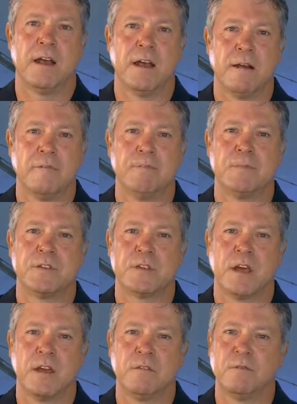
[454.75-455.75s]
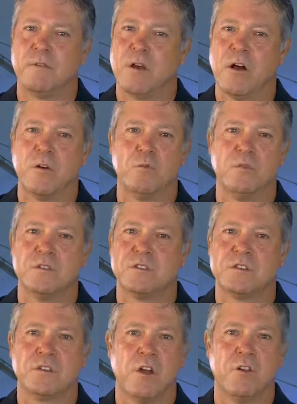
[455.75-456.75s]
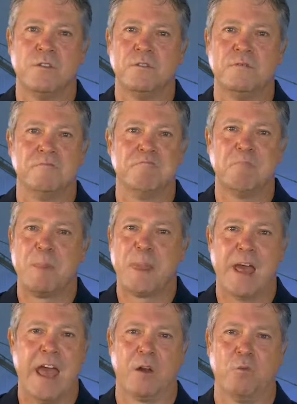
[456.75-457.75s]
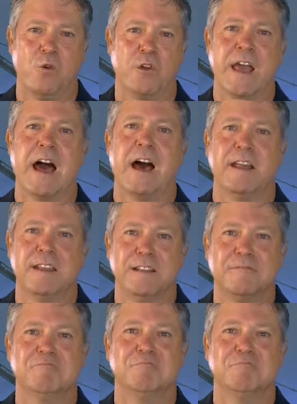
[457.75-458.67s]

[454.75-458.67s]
Um, so I was shown how to work hard.